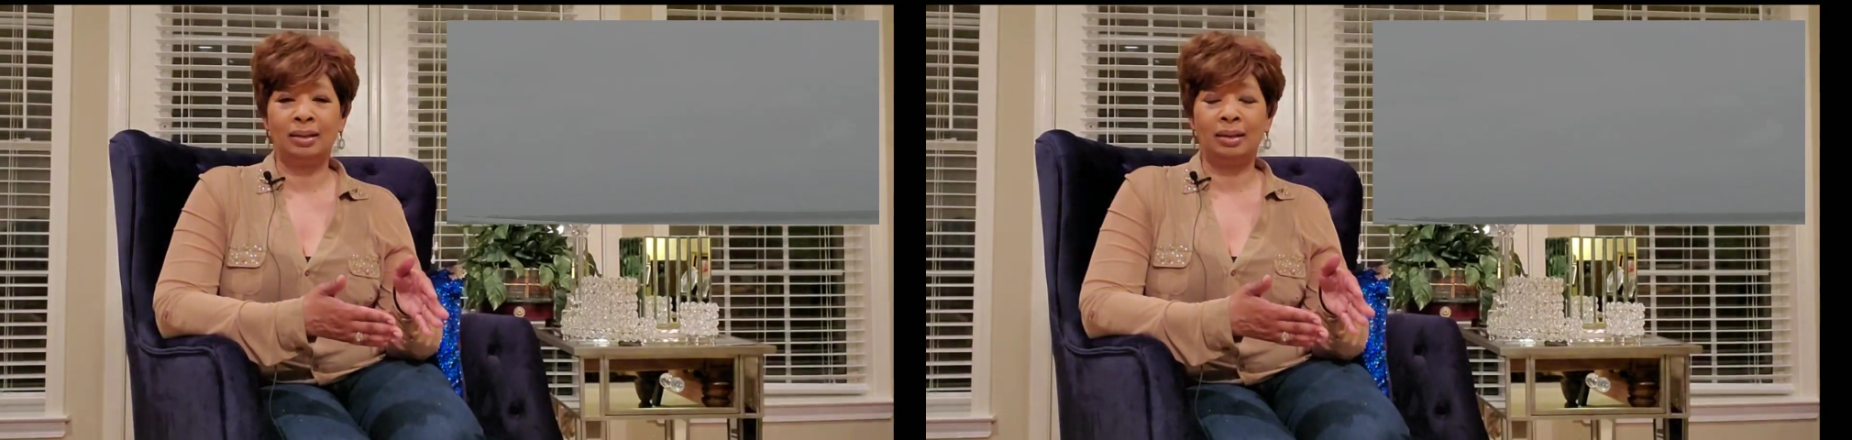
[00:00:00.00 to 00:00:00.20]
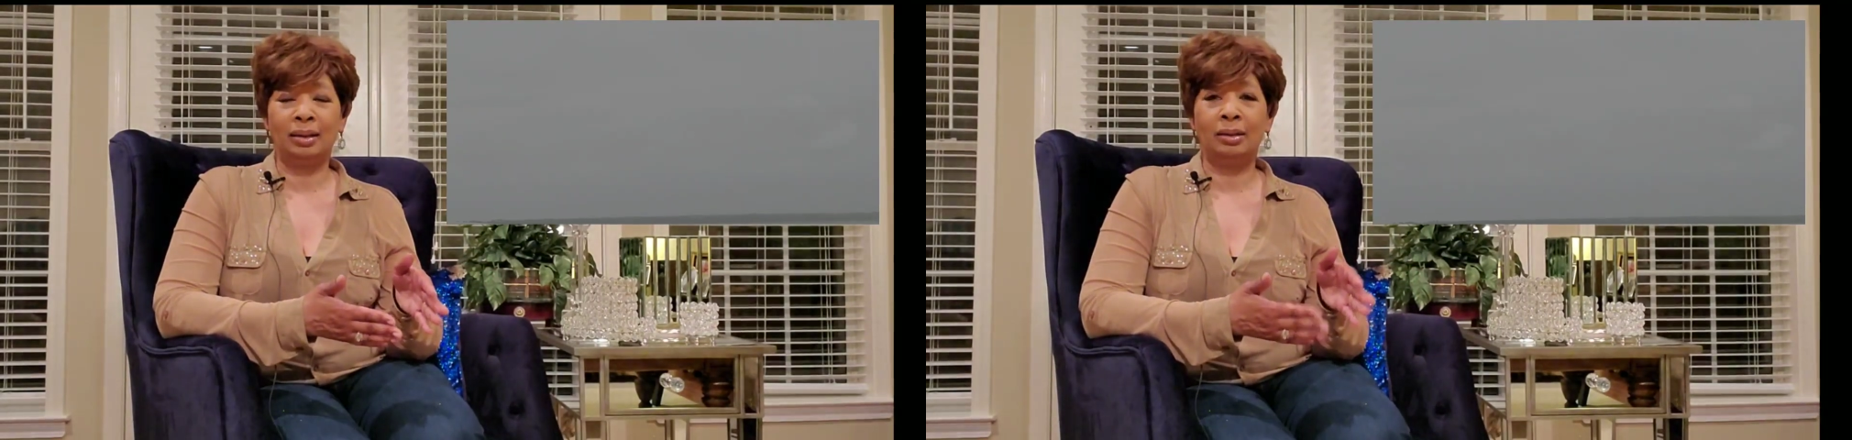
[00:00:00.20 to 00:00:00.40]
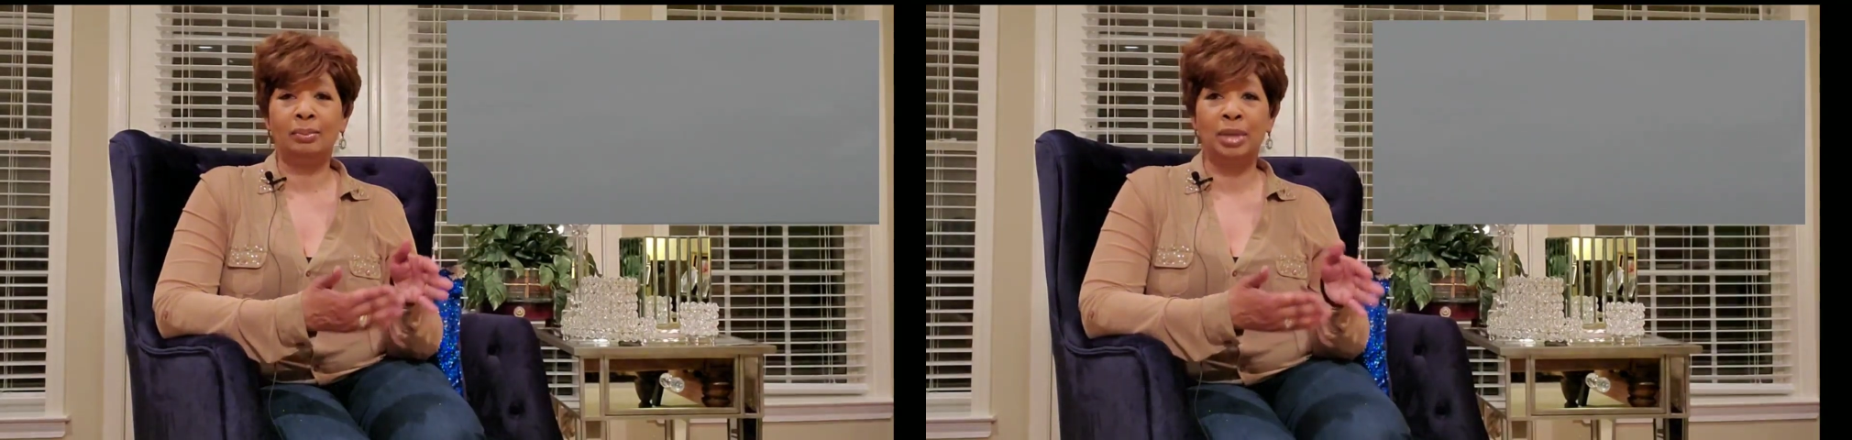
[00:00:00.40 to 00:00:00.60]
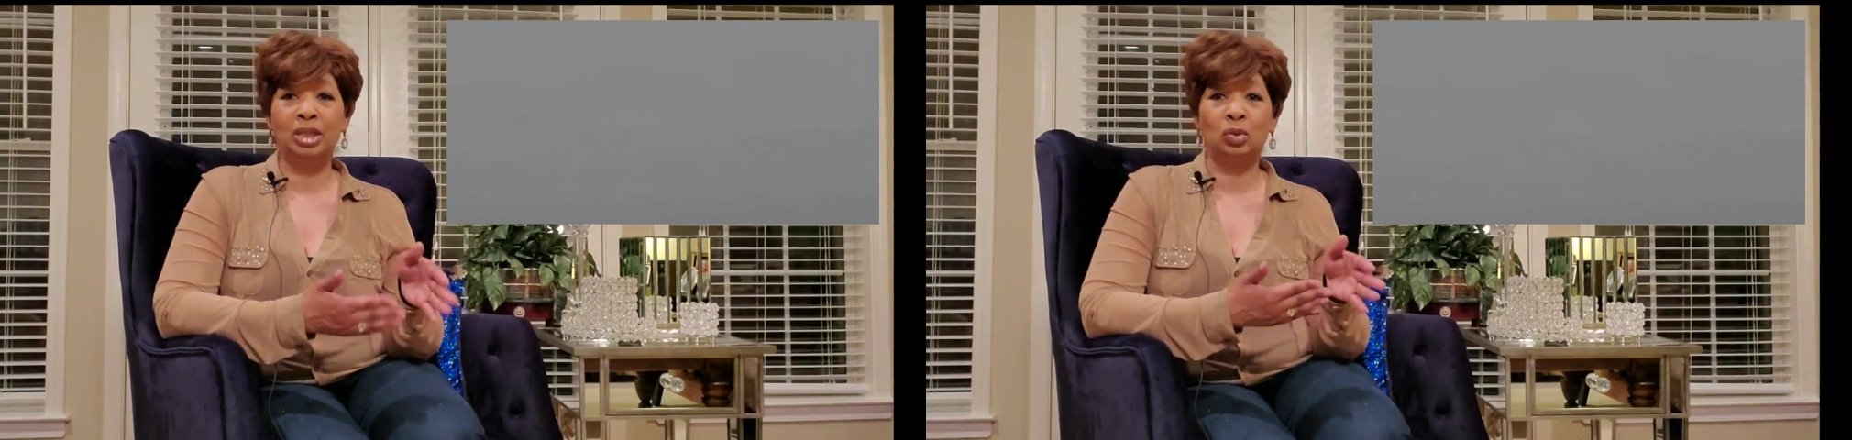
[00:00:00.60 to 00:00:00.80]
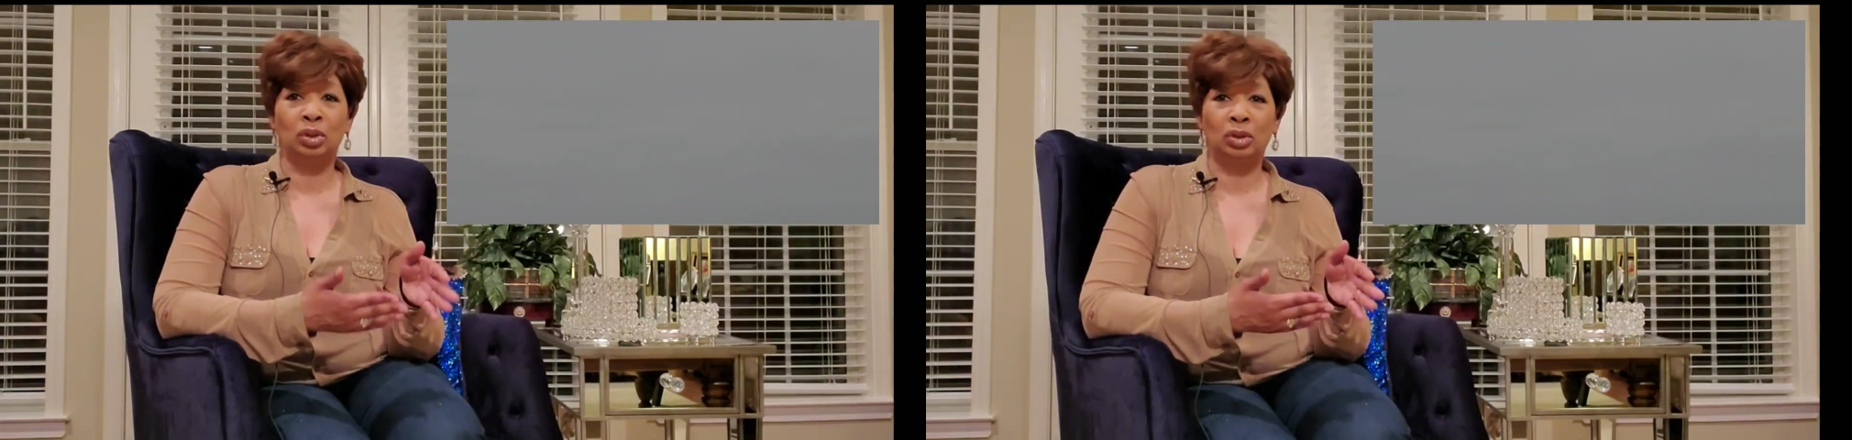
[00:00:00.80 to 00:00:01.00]
uh,
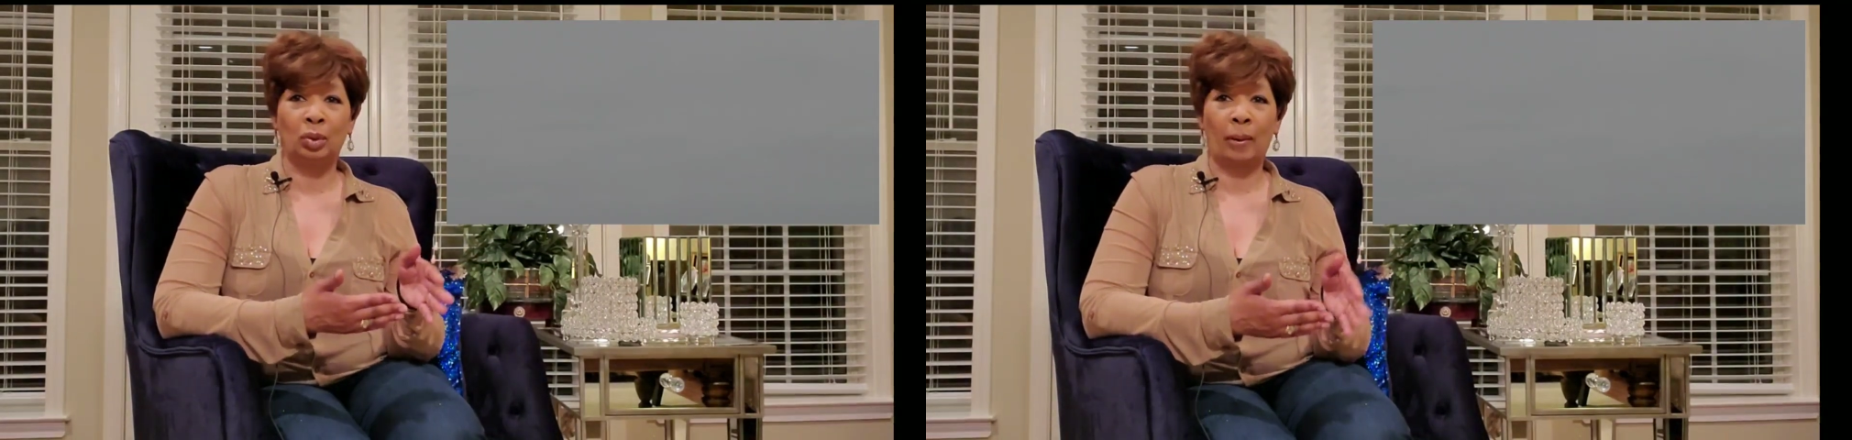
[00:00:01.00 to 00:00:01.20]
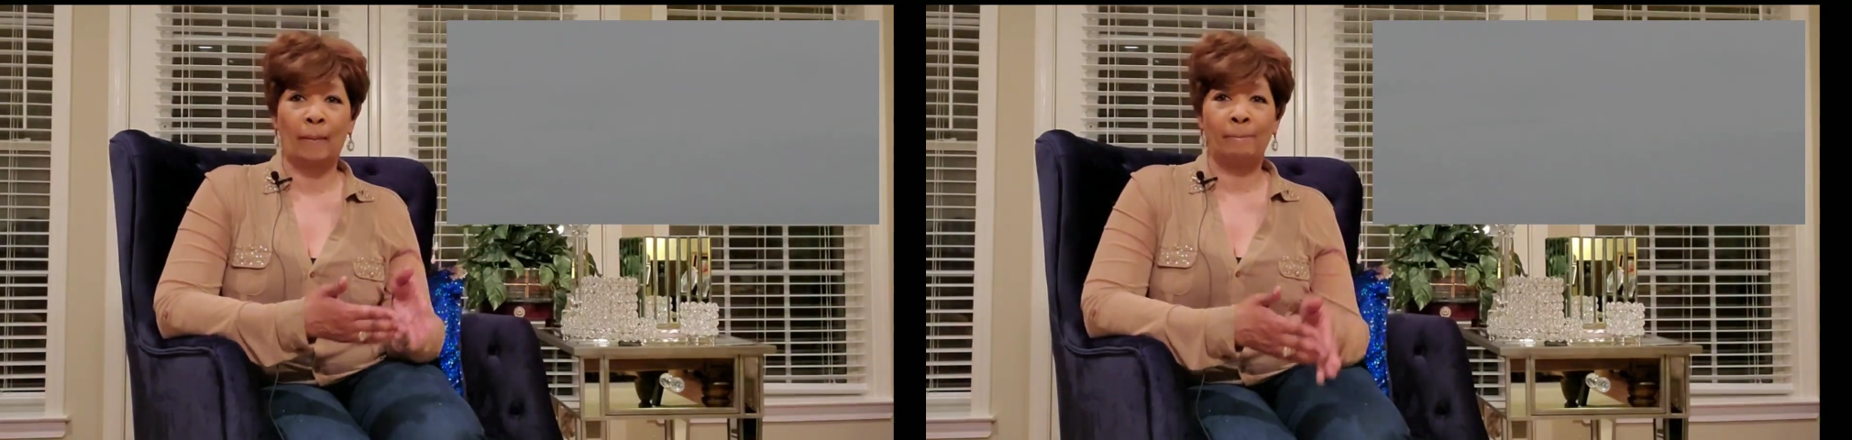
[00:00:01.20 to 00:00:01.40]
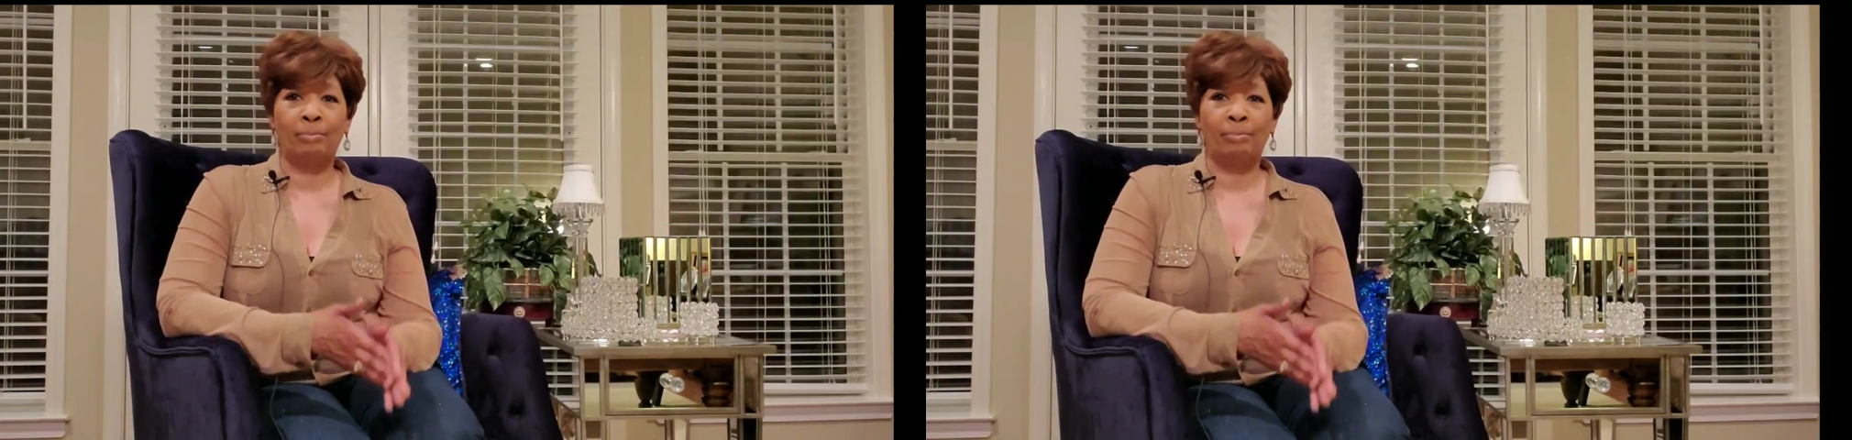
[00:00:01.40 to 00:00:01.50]
Beach Resort.